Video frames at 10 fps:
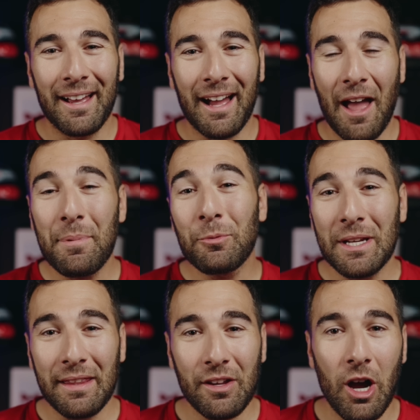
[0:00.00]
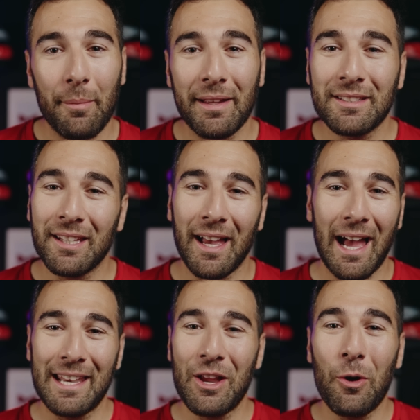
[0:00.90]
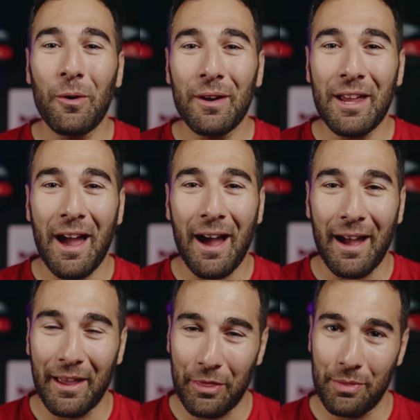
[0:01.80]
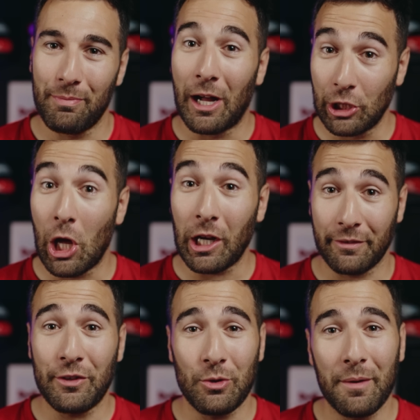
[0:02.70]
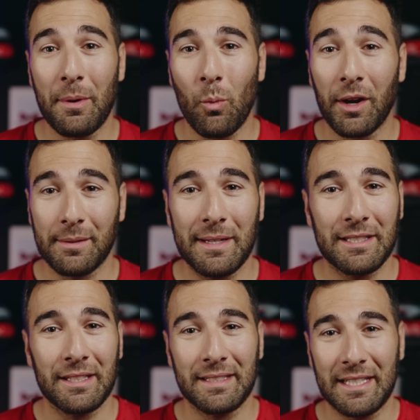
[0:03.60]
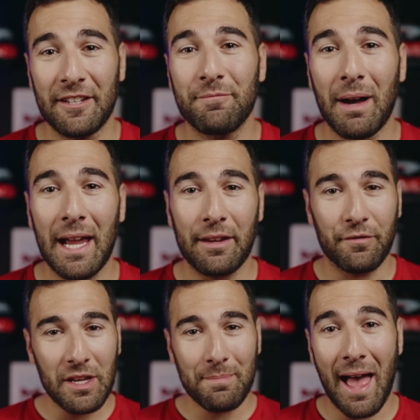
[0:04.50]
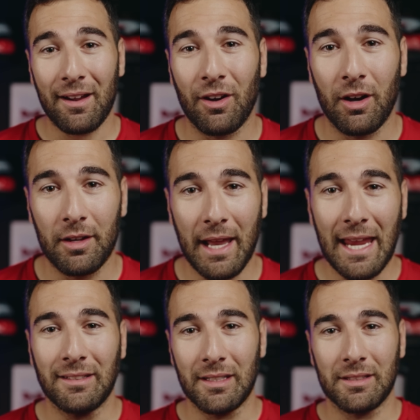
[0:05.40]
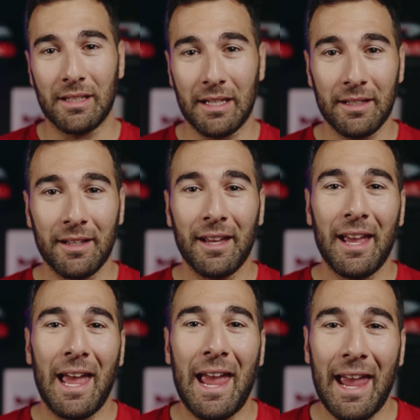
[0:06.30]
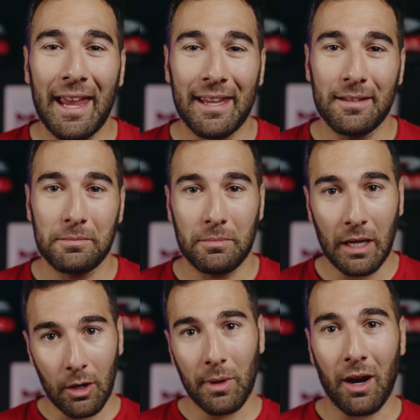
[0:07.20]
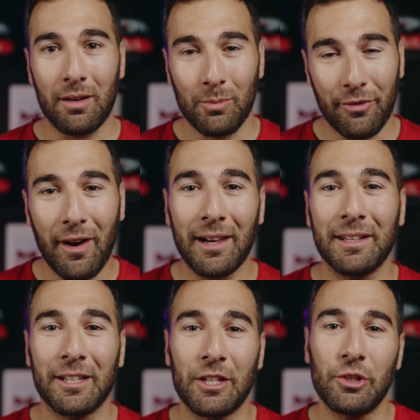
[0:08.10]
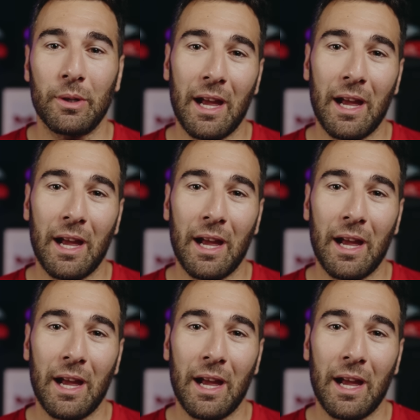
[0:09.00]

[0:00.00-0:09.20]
I've been reading the comments. I know a lot of you have been wanting me to give my feedback on ACC, and here we are. We're finally going to do it.